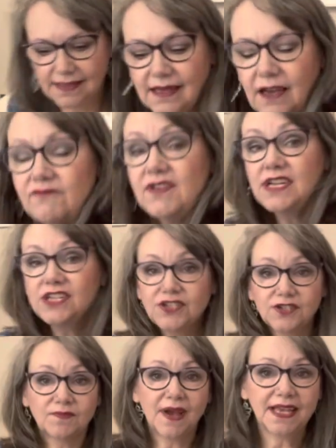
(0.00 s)
I really
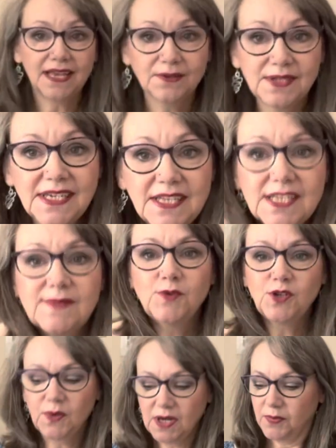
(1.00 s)
should make, I was thinking this
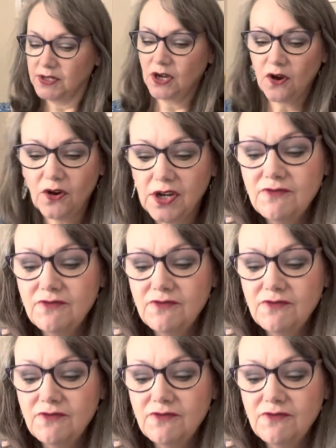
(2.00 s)
morning when I put it on,